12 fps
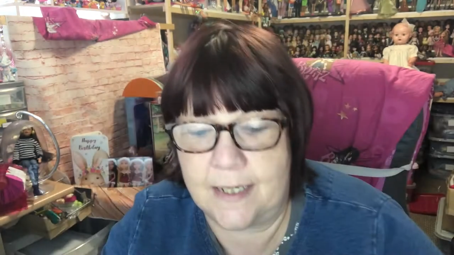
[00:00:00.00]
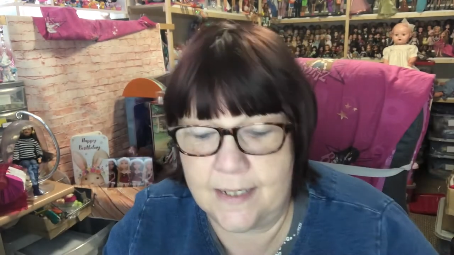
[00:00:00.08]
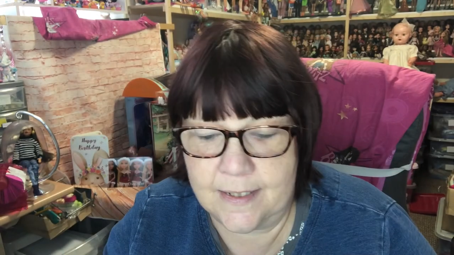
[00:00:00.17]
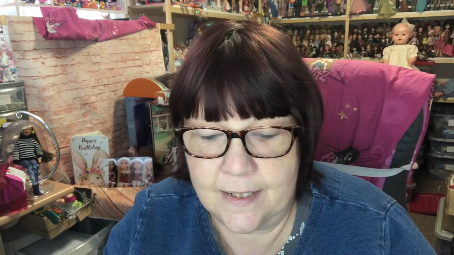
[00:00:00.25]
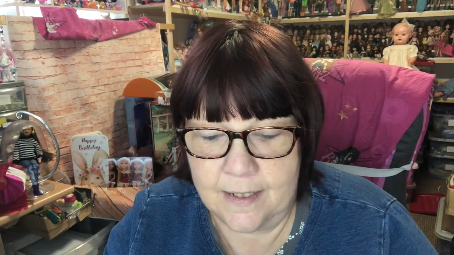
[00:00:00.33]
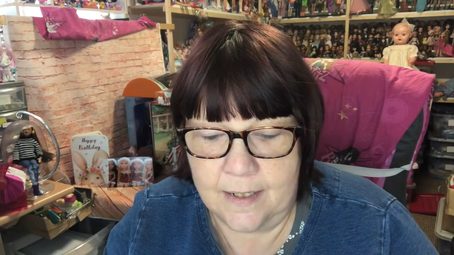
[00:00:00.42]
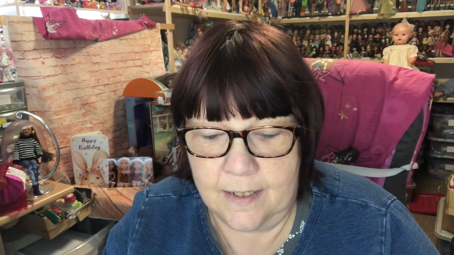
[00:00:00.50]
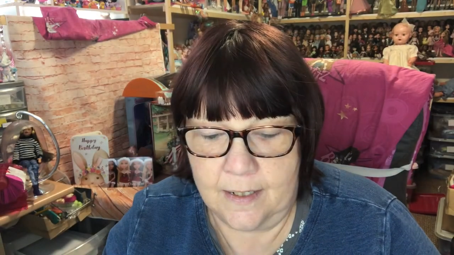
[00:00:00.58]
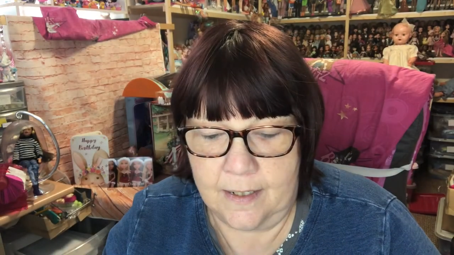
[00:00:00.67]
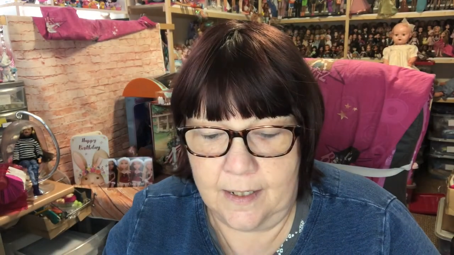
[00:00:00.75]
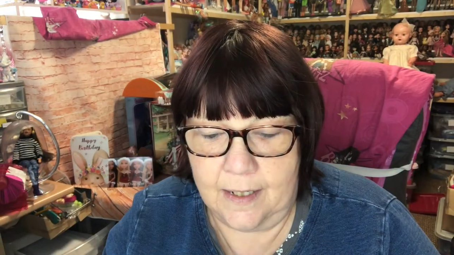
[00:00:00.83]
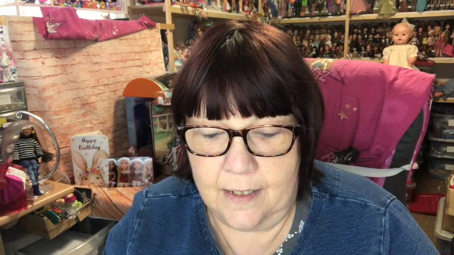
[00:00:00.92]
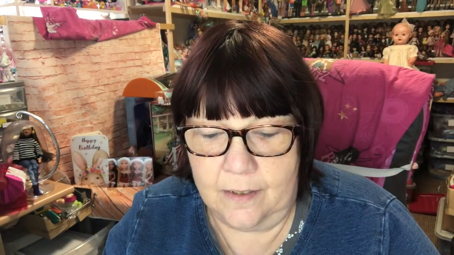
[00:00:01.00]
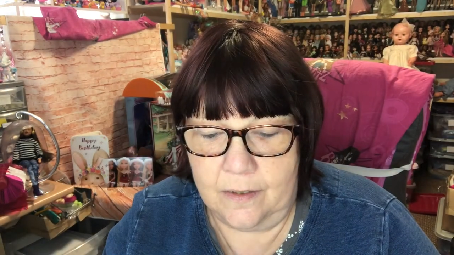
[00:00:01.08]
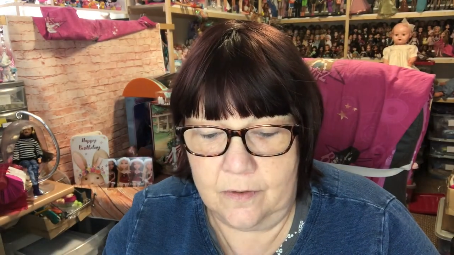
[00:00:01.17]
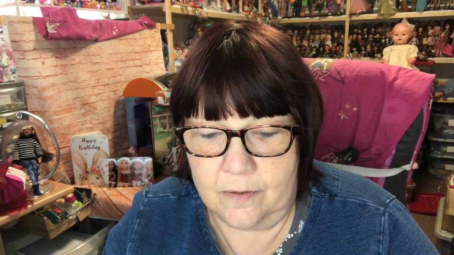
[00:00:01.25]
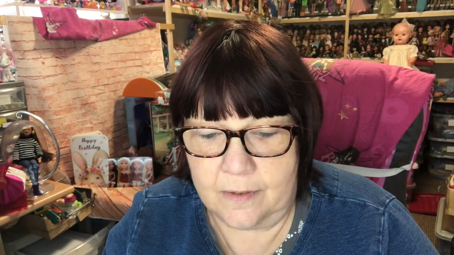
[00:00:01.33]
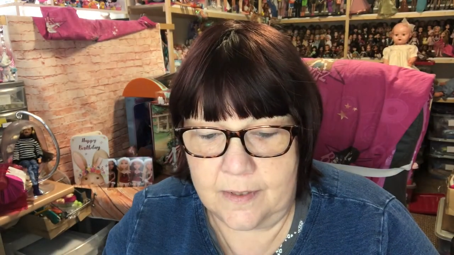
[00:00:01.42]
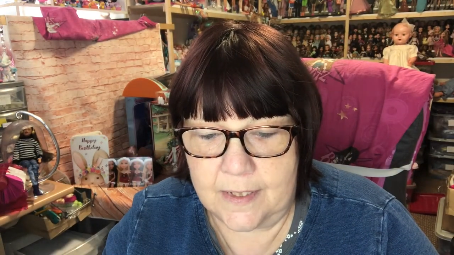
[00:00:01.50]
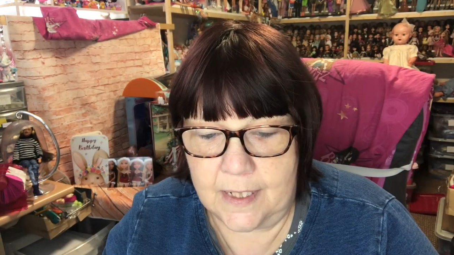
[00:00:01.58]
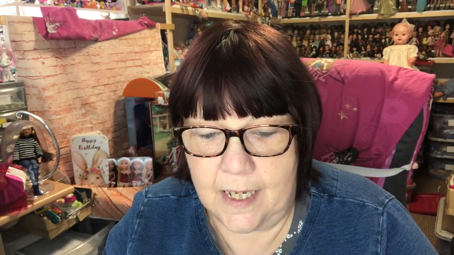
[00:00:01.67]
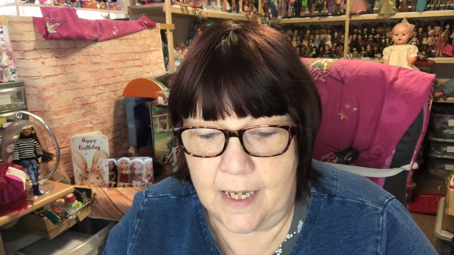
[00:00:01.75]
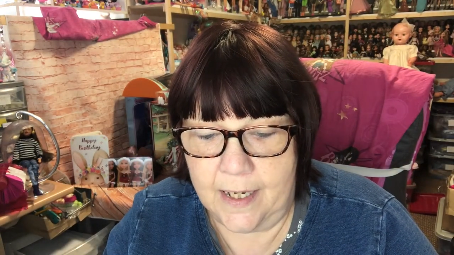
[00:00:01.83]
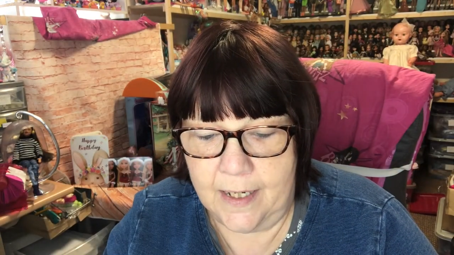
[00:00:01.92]
is. And it looks
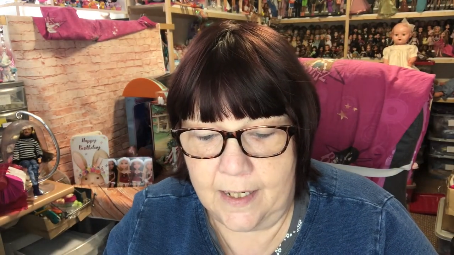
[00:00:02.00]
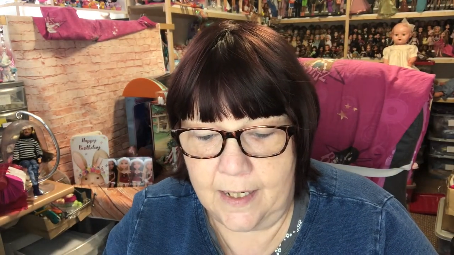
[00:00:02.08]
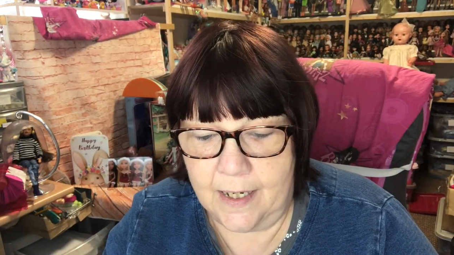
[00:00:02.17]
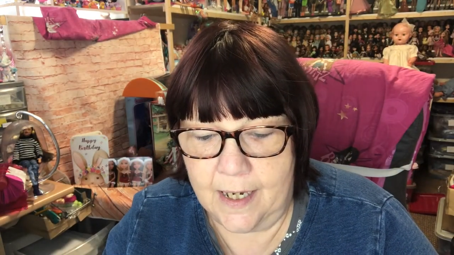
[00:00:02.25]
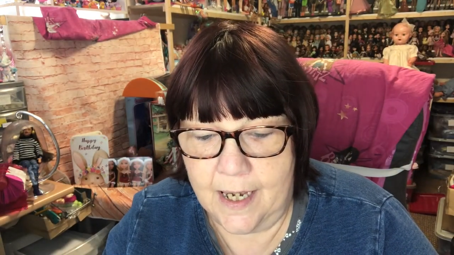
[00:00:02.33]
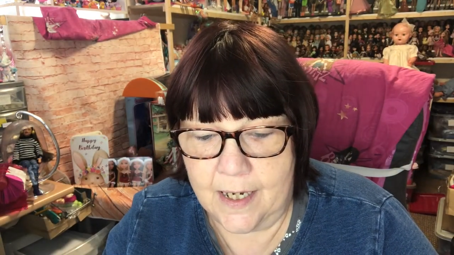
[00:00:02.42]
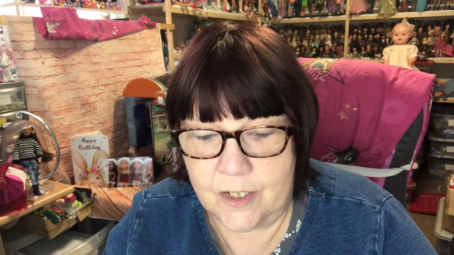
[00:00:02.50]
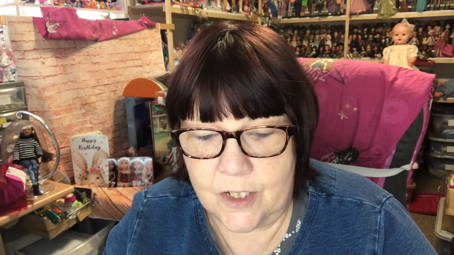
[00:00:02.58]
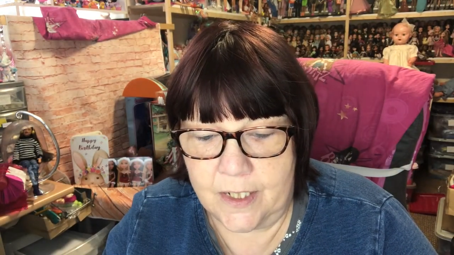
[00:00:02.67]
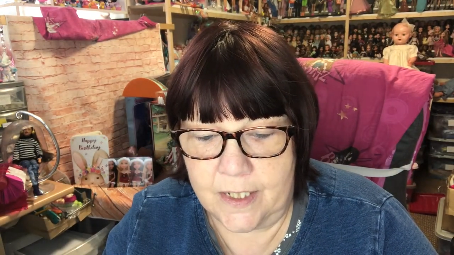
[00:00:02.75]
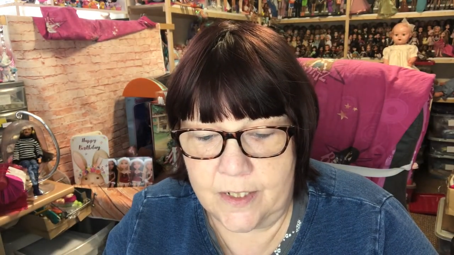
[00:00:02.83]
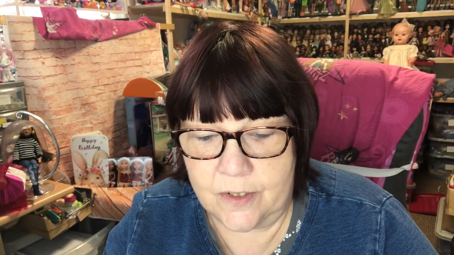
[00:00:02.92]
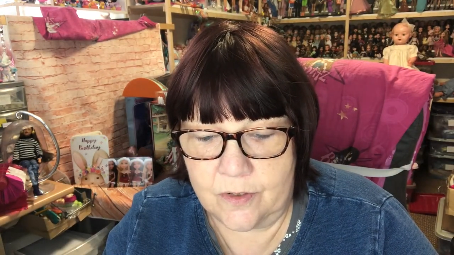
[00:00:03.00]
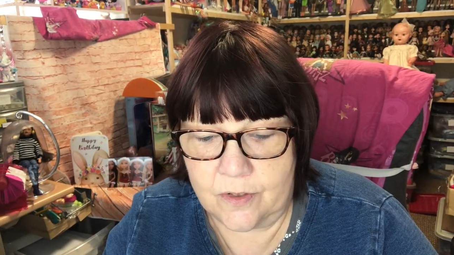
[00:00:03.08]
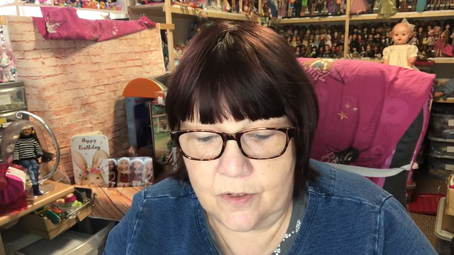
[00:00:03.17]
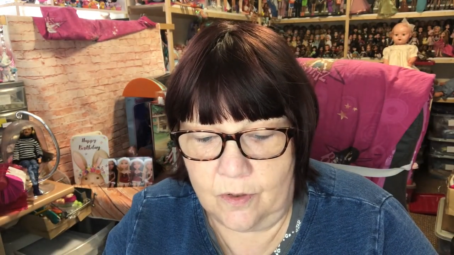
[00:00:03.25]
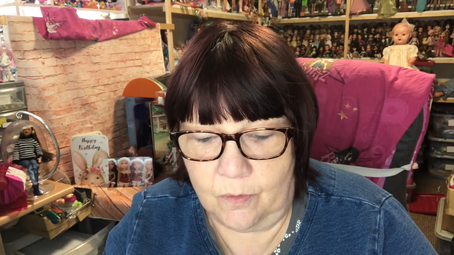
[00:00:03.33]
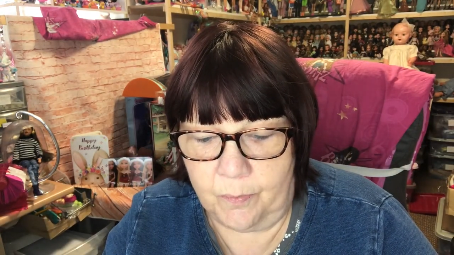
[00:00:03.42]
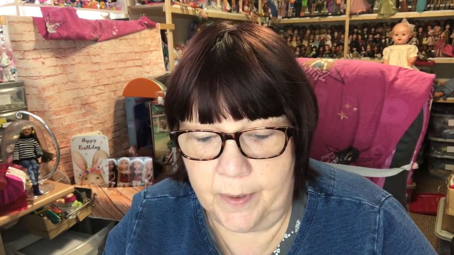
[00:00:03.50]
like it actually does up.